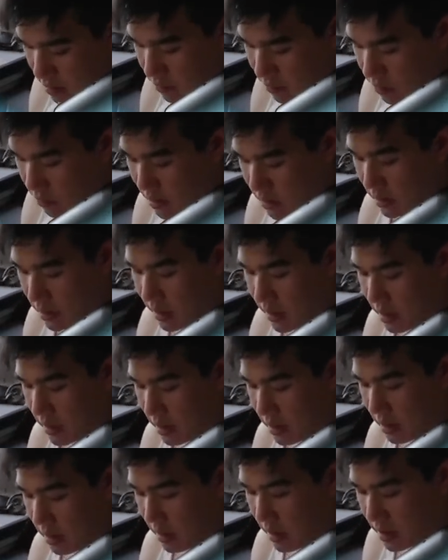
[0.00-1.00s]
walking down,
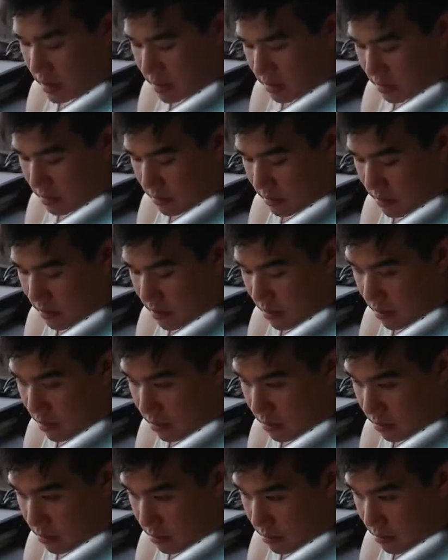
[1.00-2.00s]
and he's
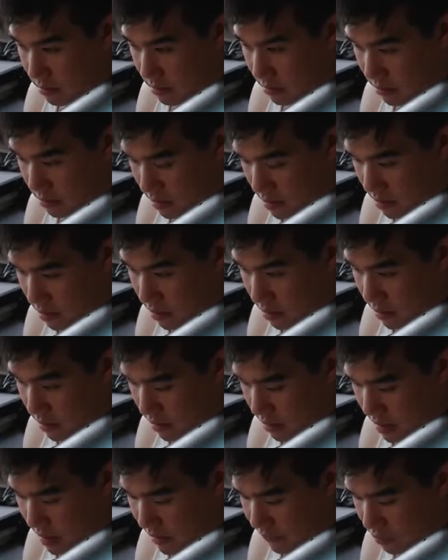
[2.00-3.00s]

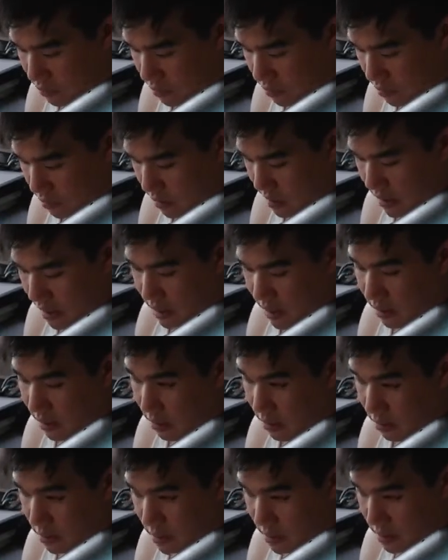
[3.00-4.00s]
kind of on a hill
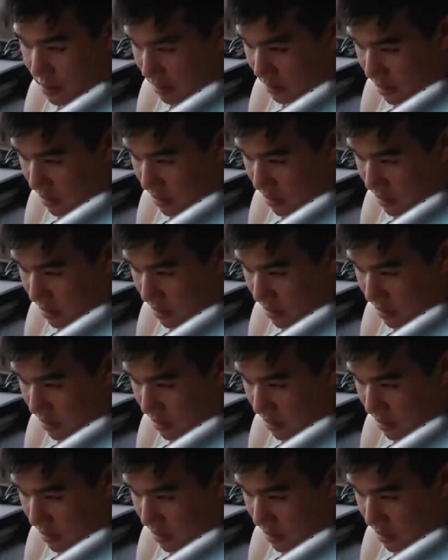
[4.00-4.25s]
or something. I'm